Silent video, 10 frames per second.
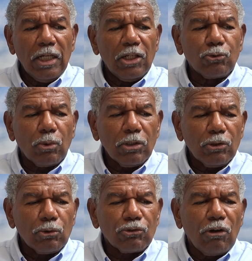It's one of
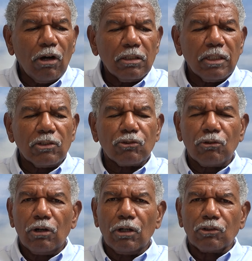those haunting
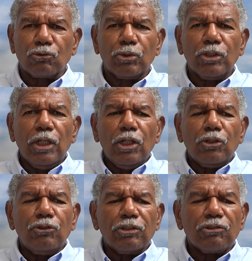songs where
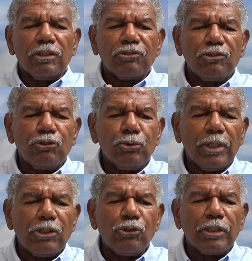you just listen
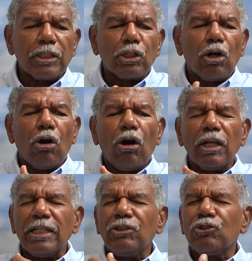to it and you get
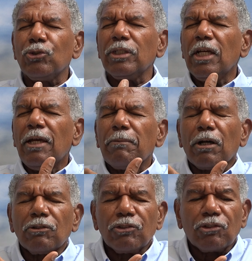caught into it
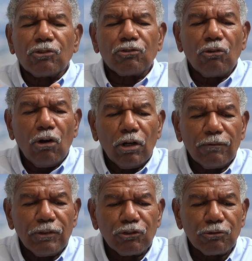because it's a song
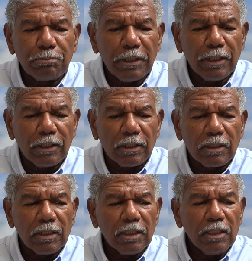of
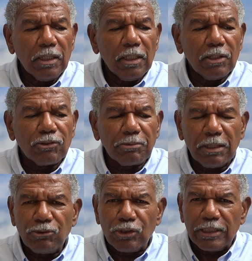despair.
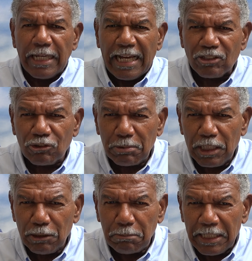Sometimes you're gasping
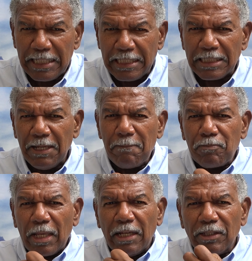in pain
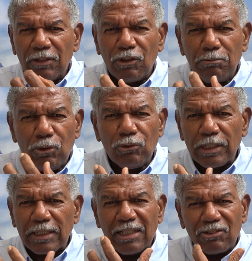at the
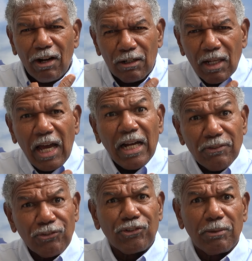music. That's our
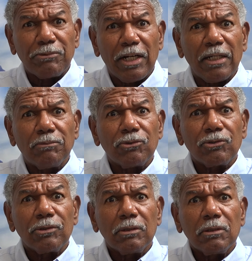lives sometimes.